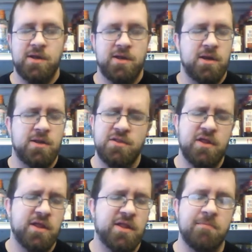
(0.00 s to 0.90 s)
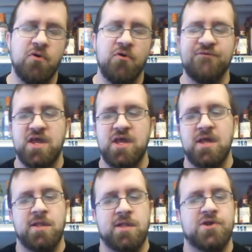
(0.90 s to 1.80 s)
this movie
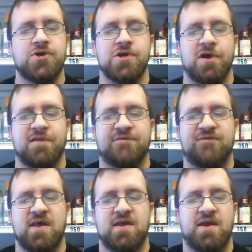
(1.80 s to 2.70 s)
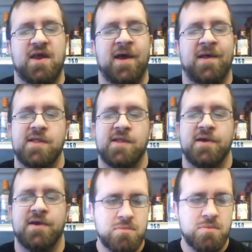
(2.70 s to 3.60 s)
is just
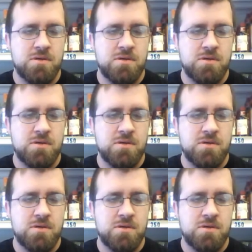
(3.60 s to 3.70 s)
fantastic.